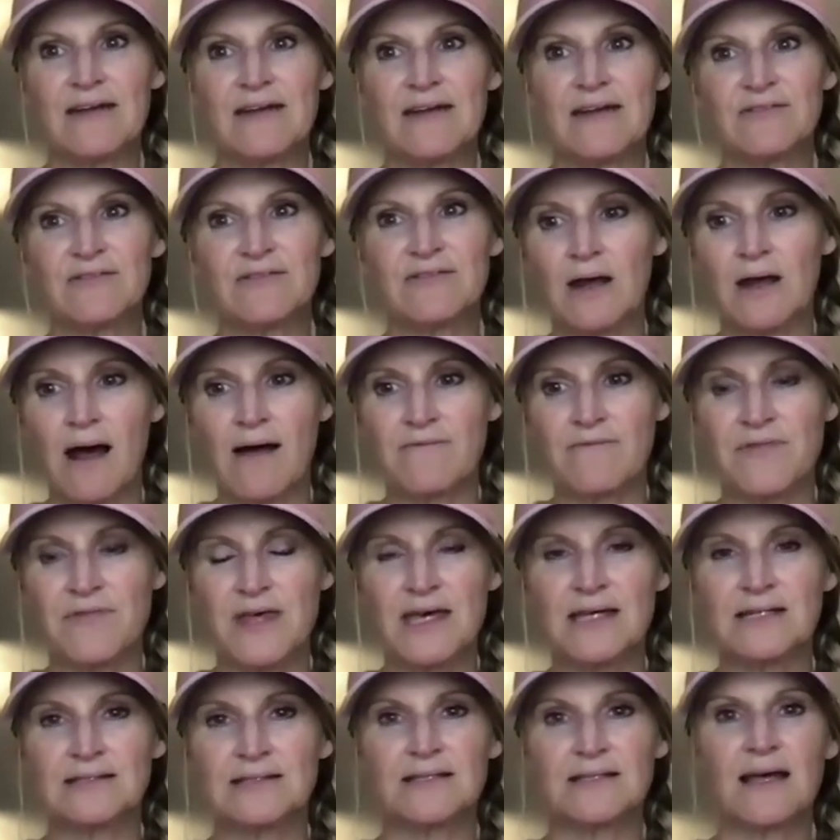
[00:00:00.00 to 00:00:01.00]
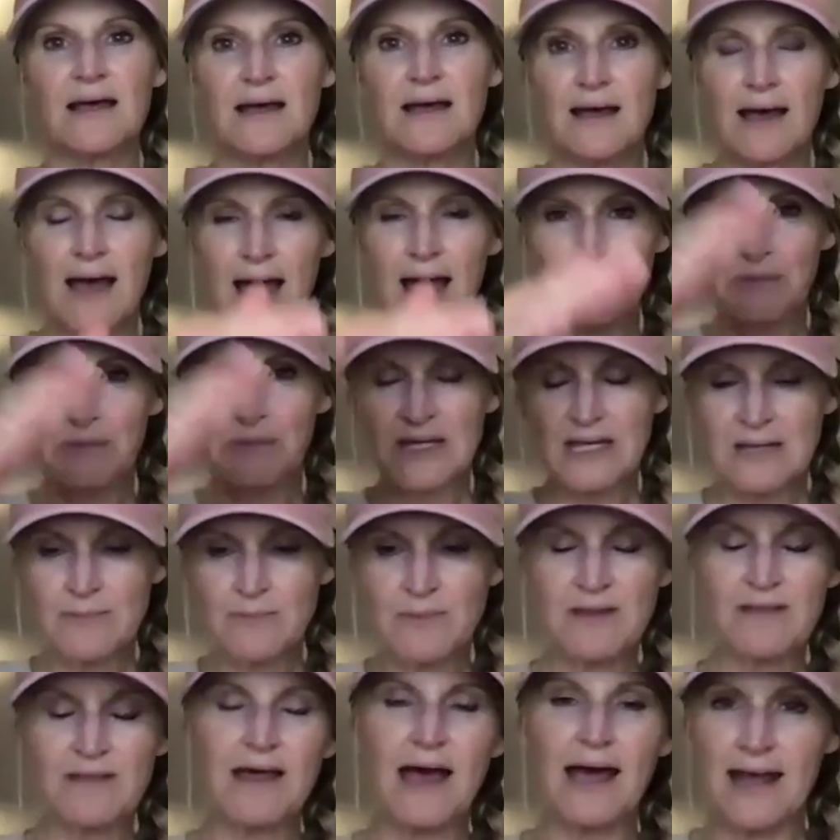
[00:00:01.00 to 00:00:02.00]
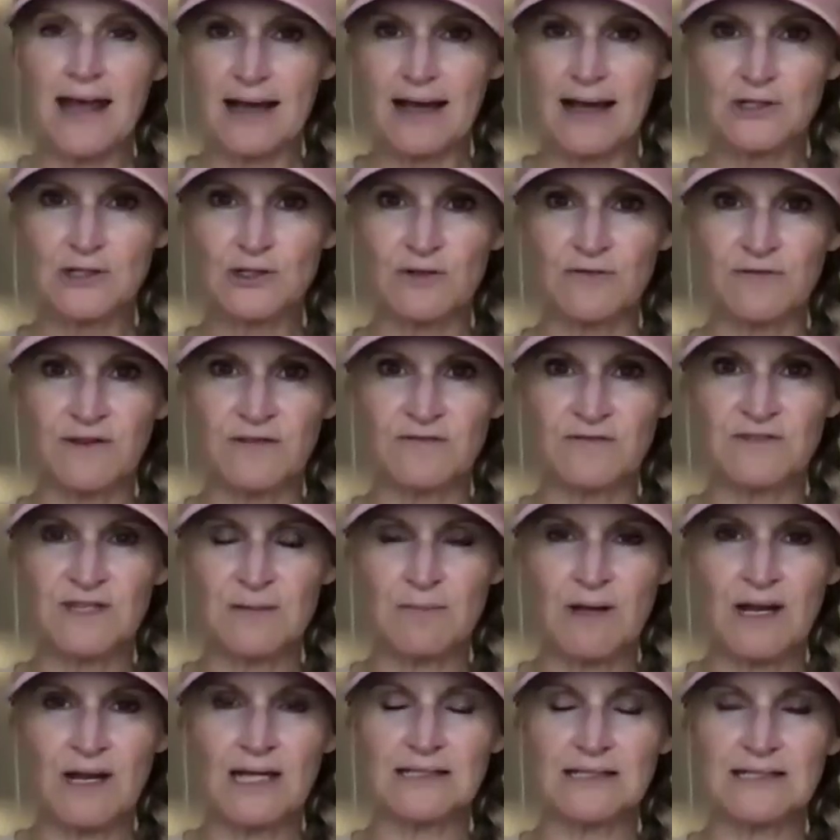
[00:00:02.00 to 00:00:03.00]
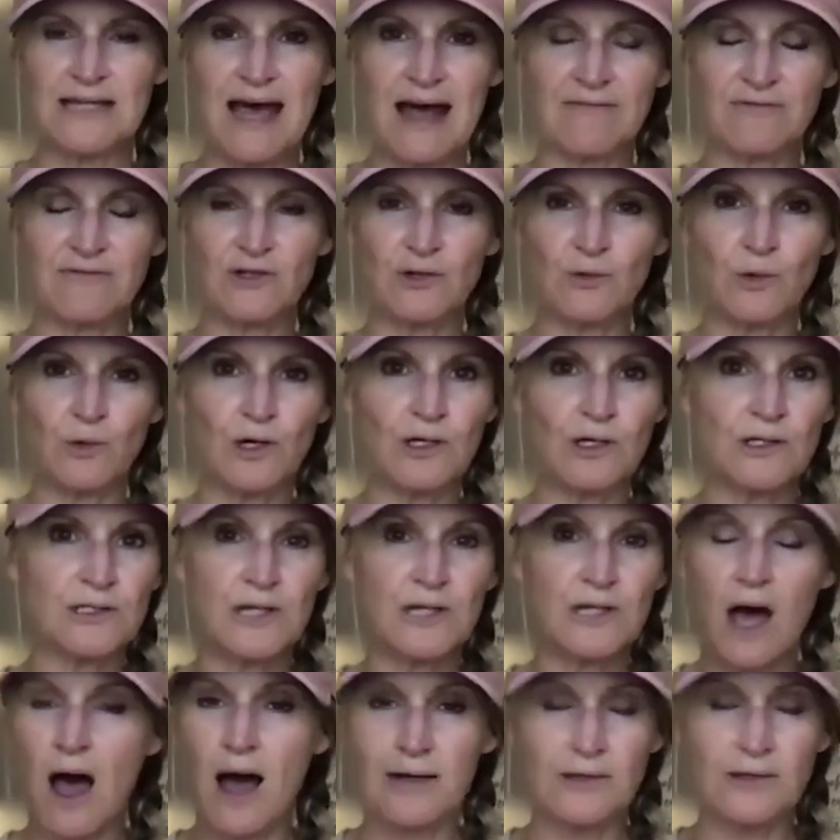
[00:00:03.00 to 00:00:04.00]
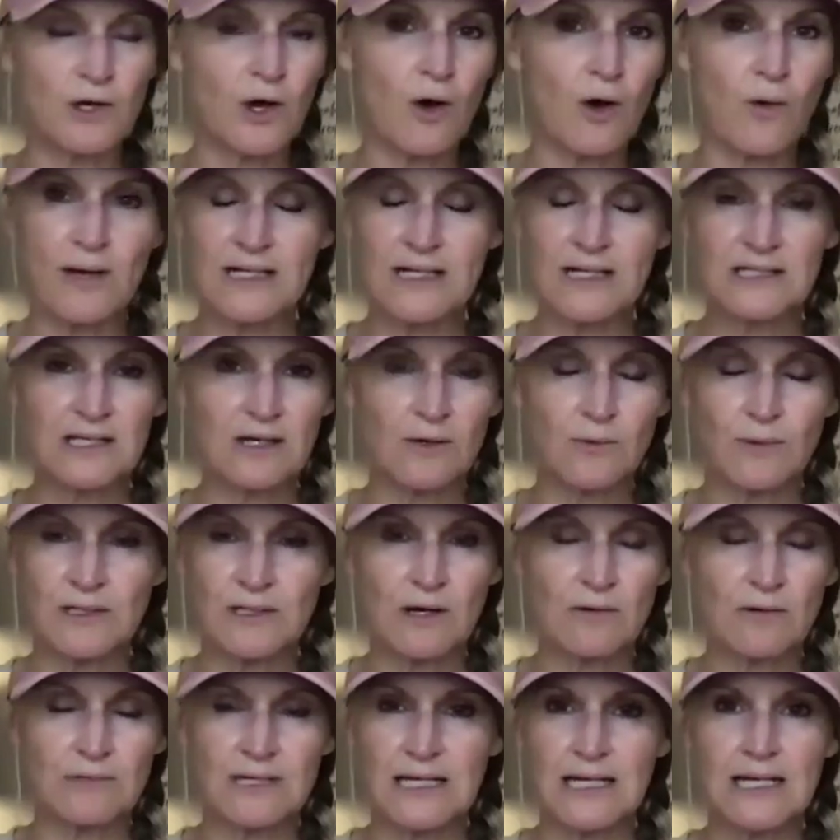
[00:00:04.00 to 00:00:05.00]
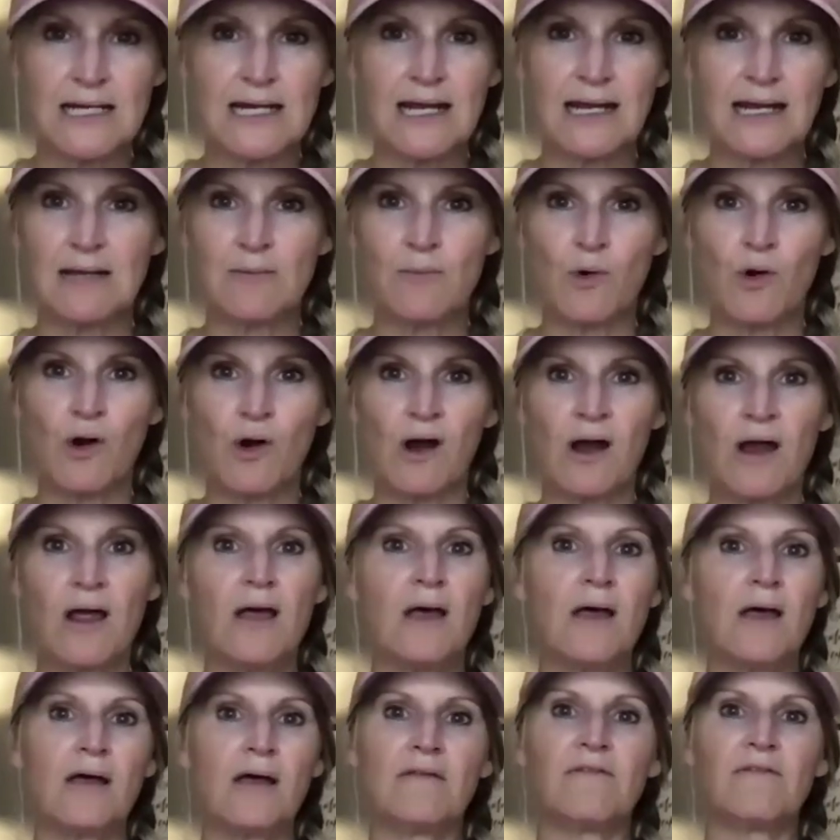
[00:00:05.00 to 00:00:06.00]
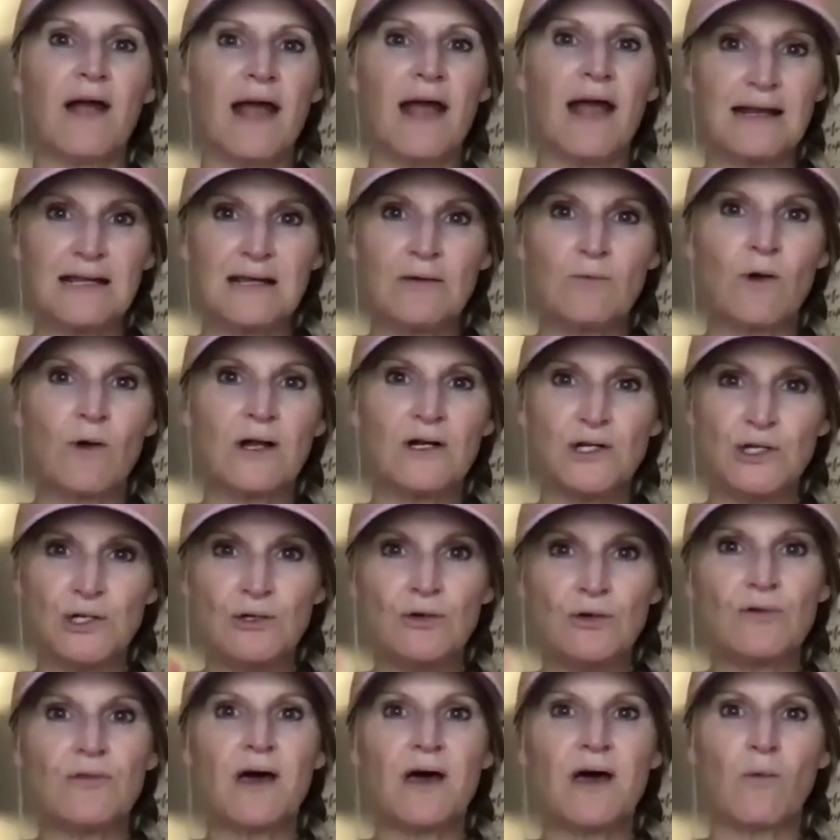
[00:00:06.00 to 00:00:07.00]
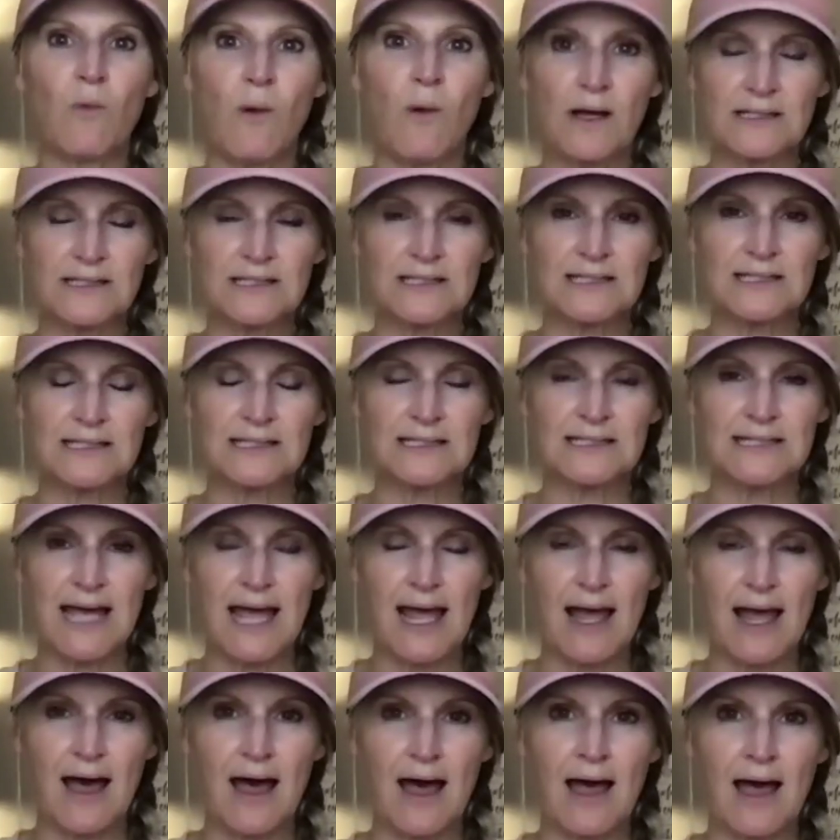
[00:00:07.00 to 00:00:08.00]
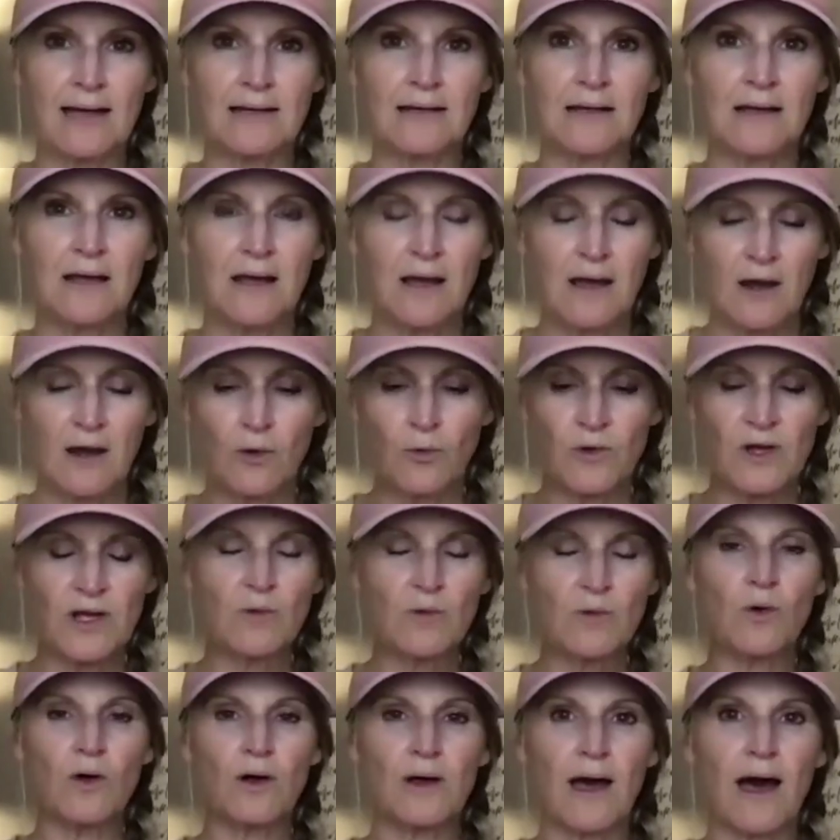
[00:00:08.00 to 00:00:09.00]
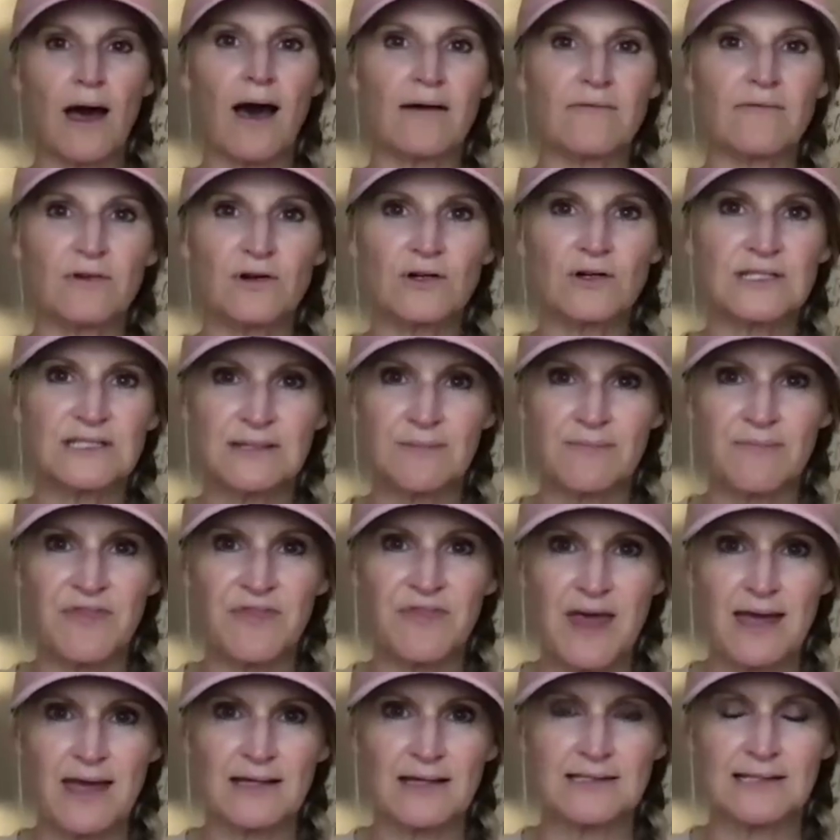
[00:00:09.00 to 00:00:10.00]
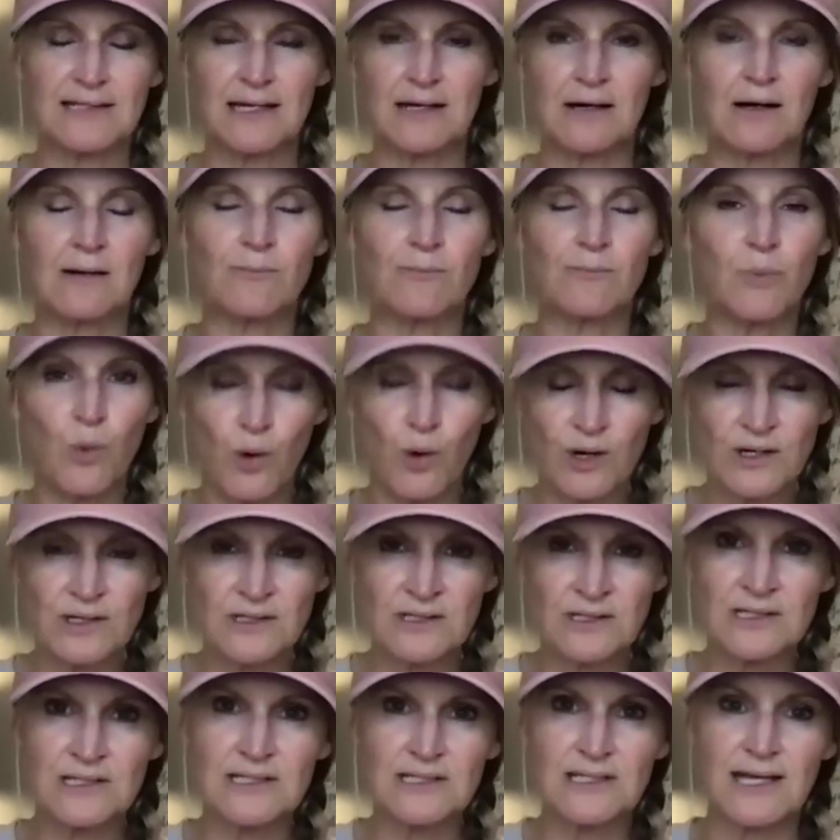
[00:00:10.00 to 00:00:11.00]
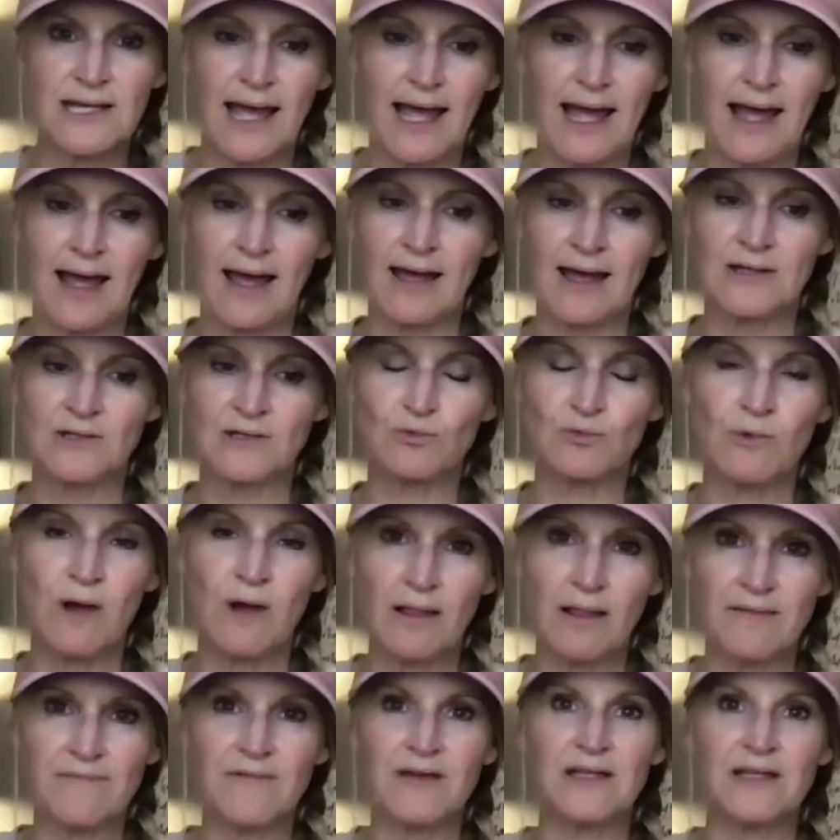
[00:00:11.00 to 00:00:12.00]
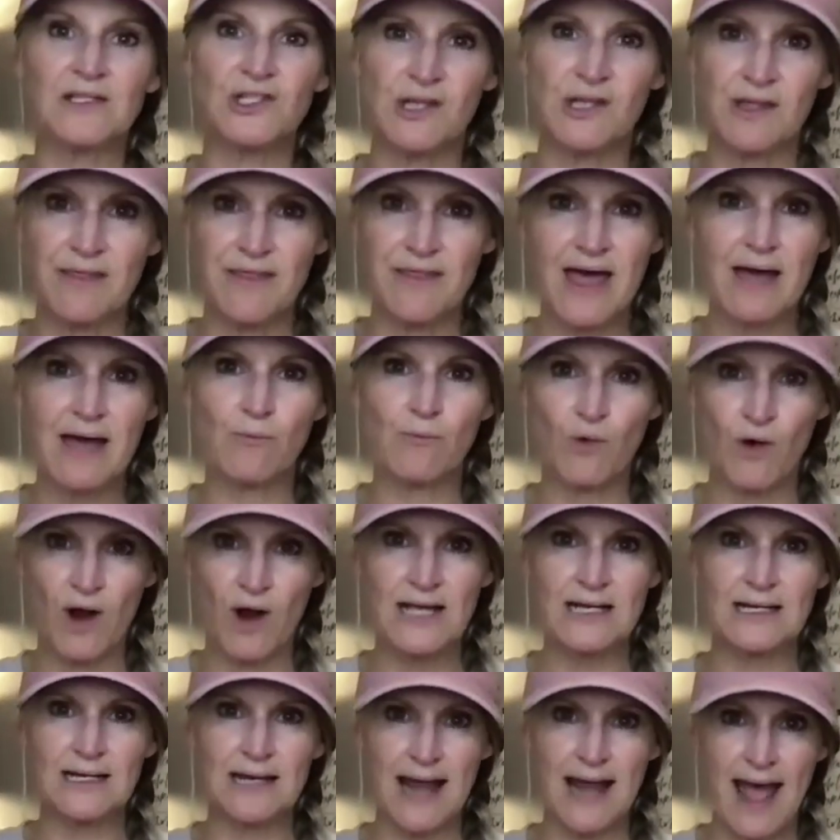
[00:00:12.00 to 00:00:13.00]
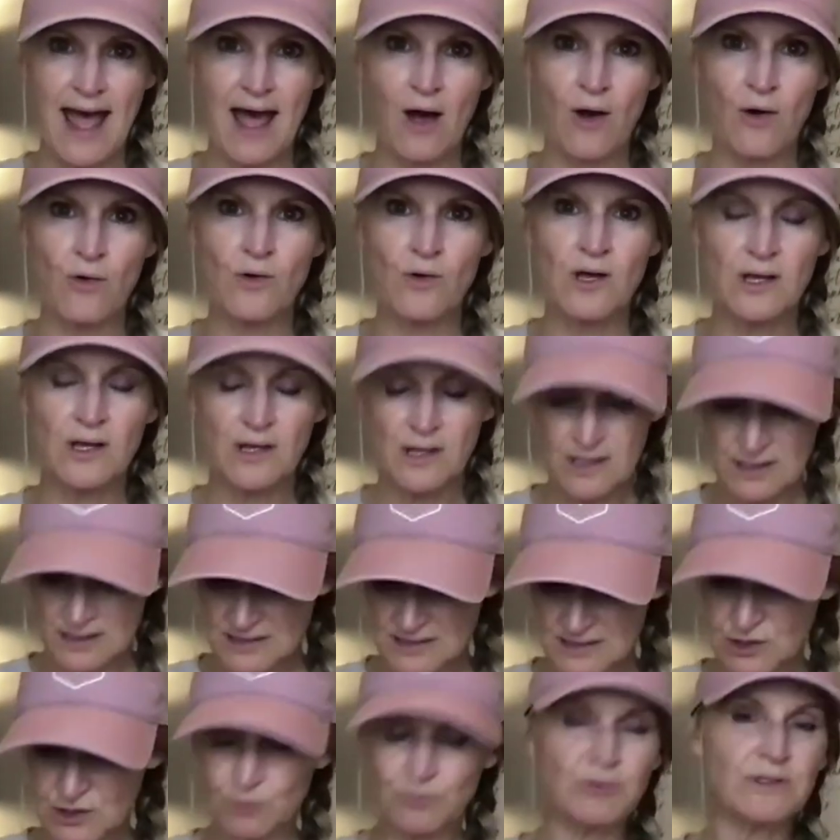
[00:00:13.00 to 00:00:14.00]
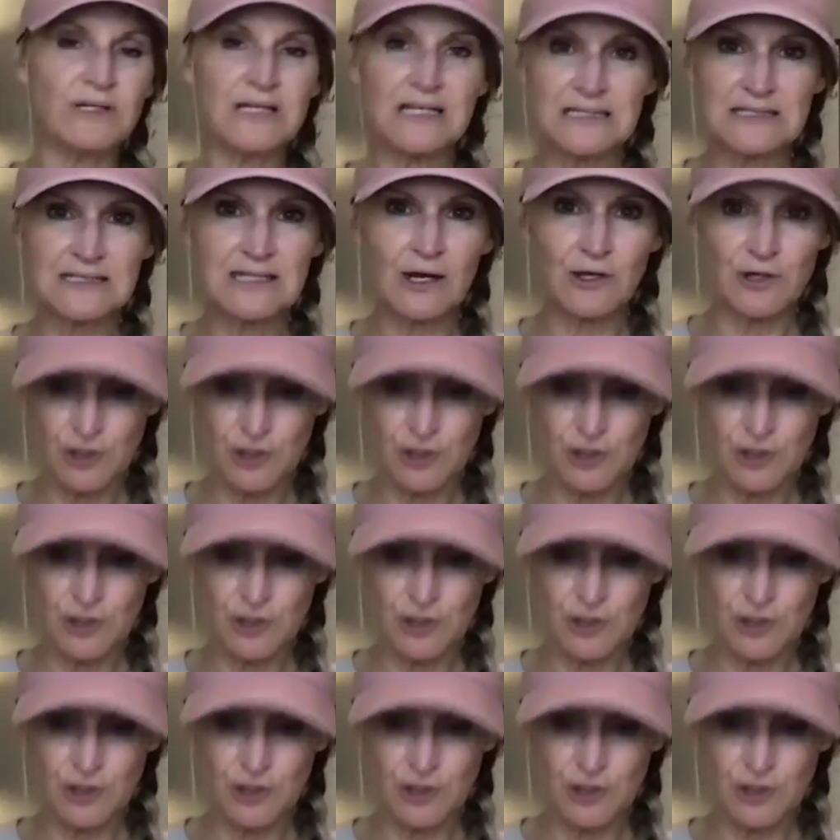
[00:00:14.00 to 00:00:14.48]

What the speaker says: after we get off this, I'm keeping that extra 15 minutes afterwards ongoing till we don't need it anymore. For anyone new that wants to stay on, we will cover some things that are important and relevant to them right now. So please